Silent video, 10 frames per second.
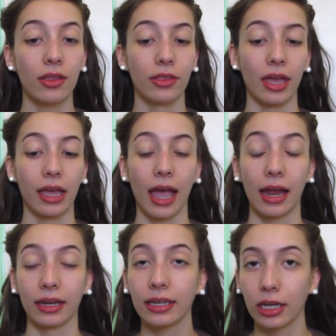They
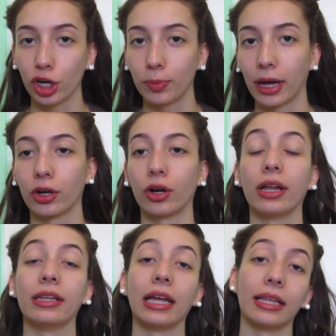adhere
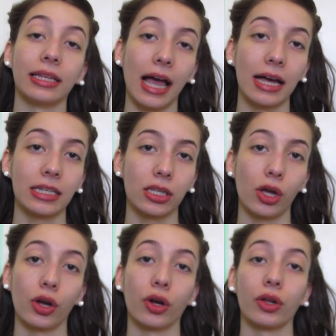better, they last
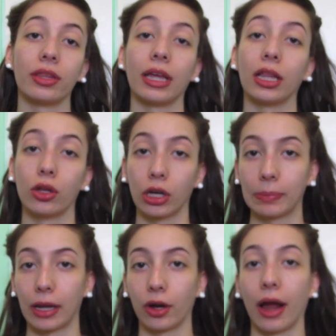longer, they
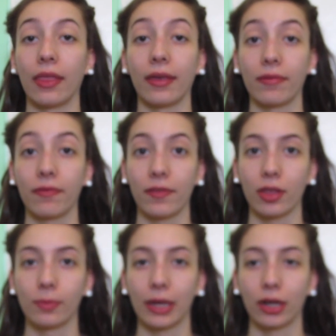look better, and they
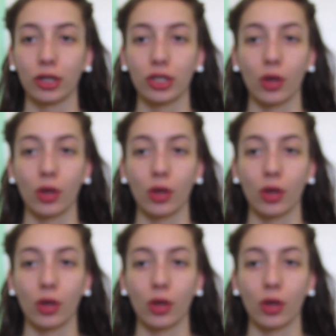feel better.